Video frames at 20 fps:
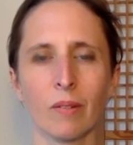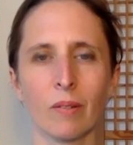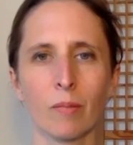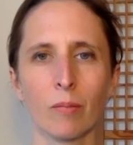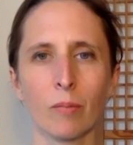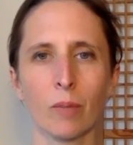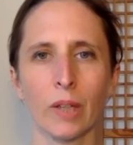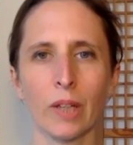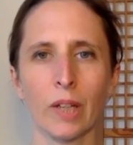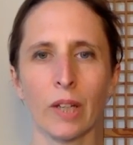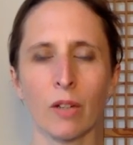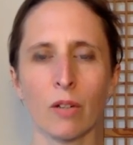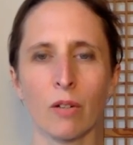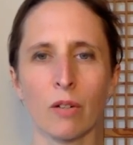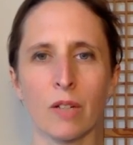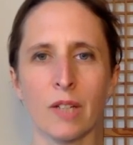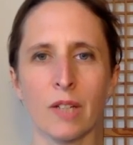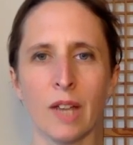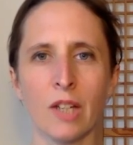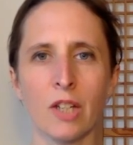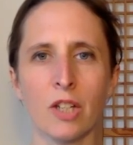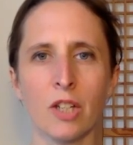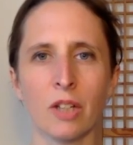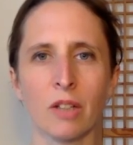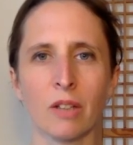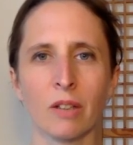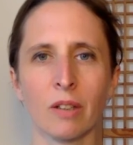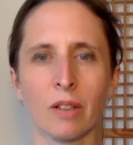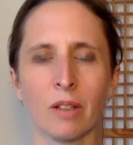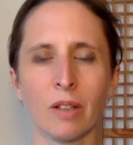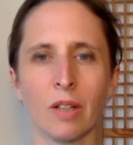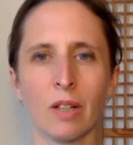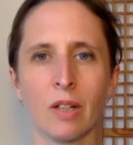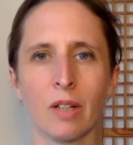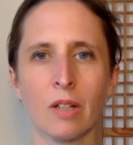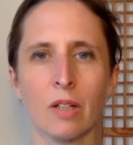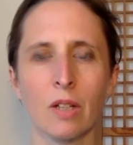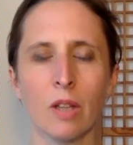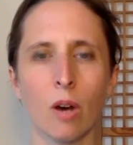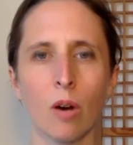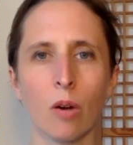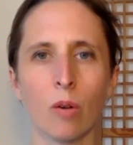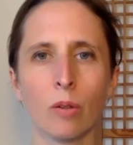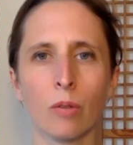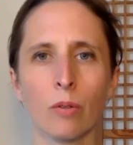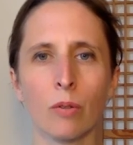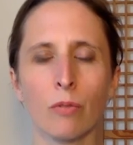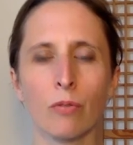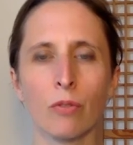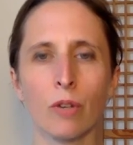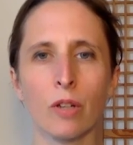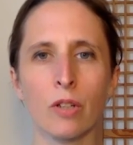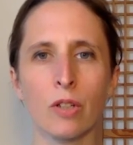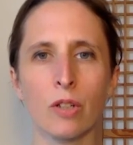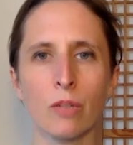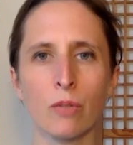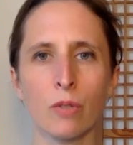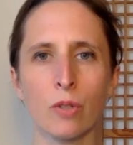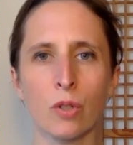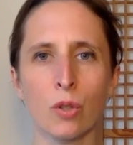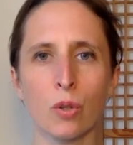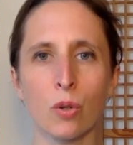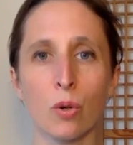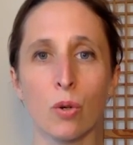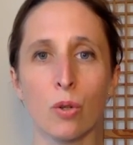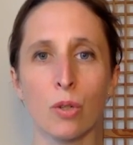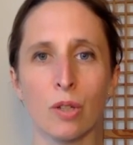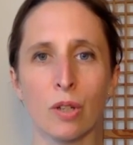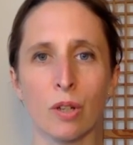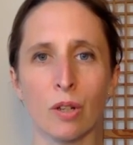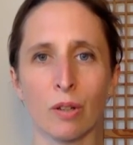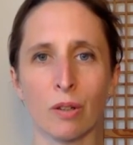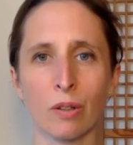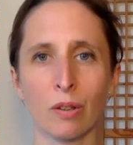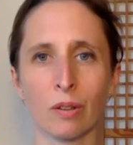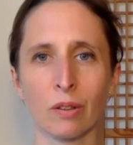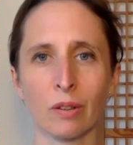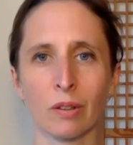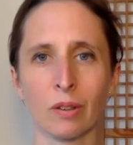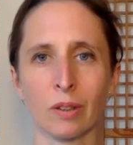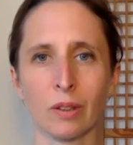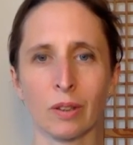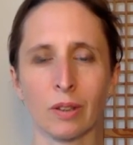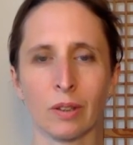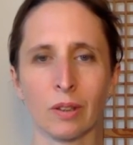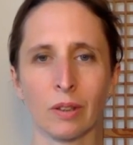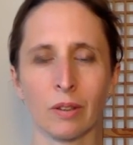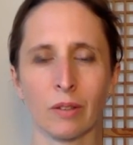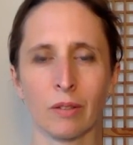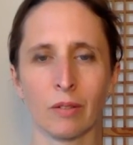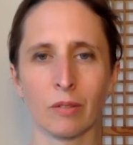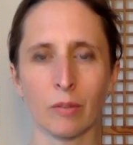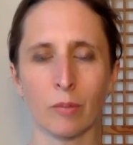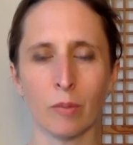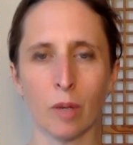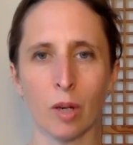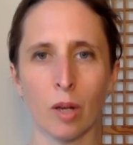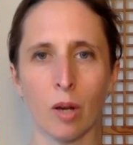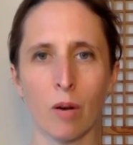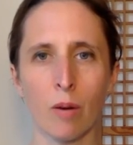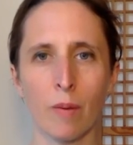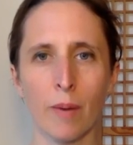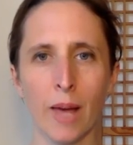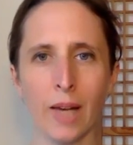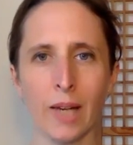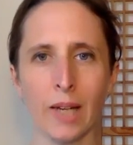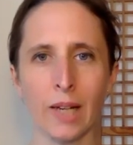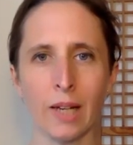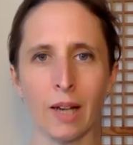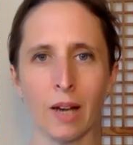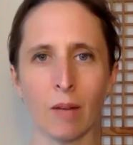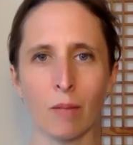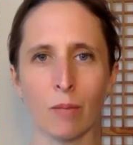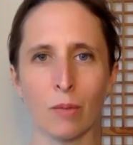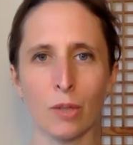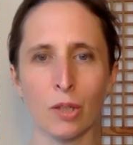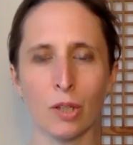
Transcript: Bringing your attention to the whole of the front of the torso, from the lower belly up to the